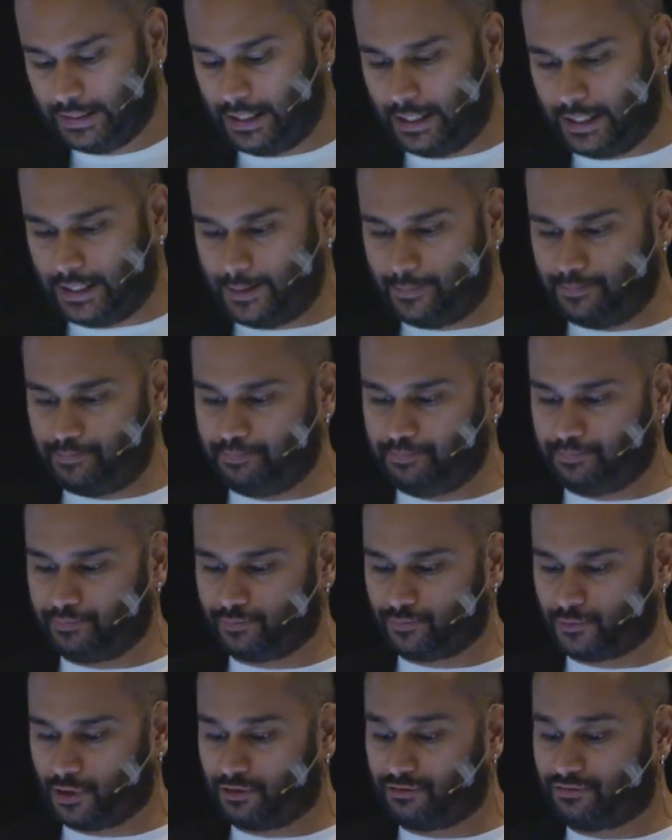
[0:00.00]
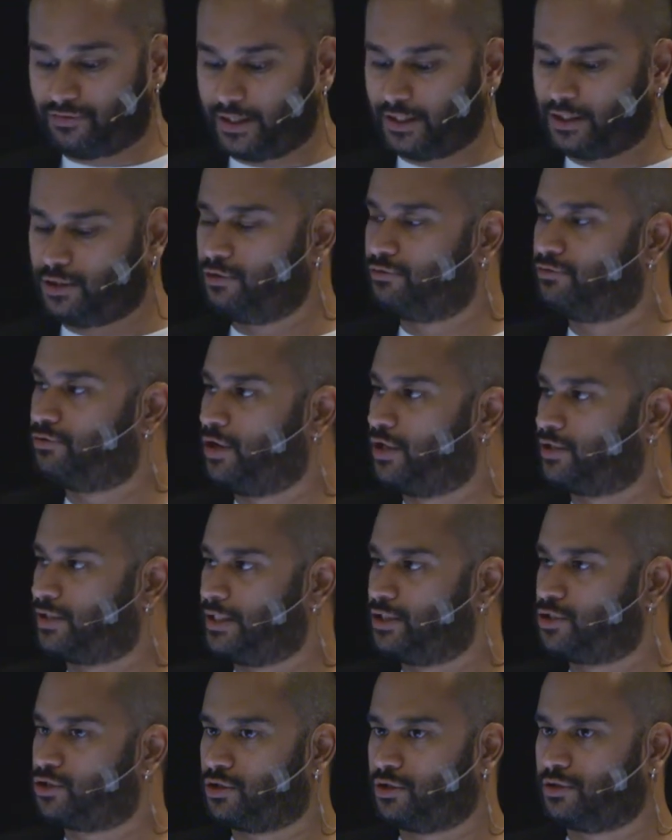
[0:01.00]
Thank you for your
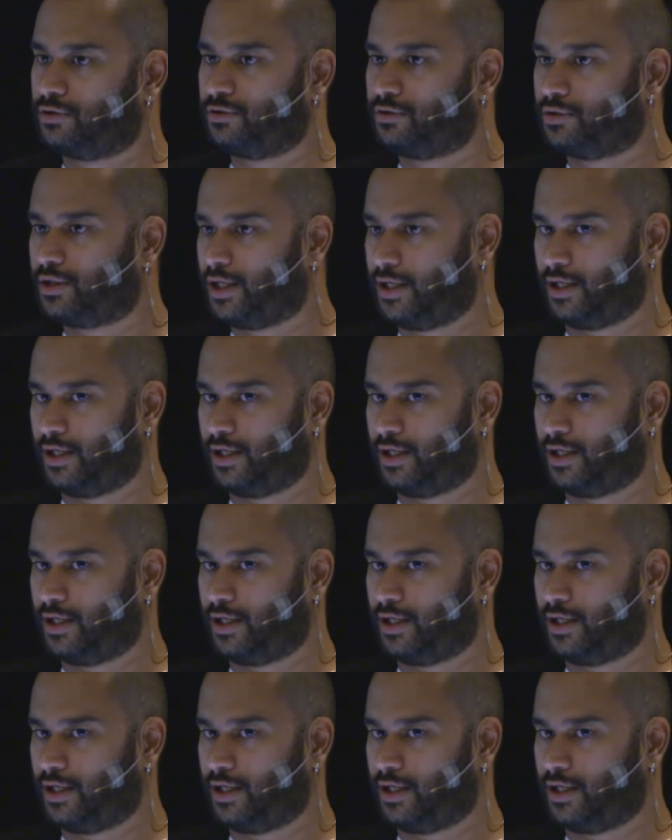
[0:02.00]
attention,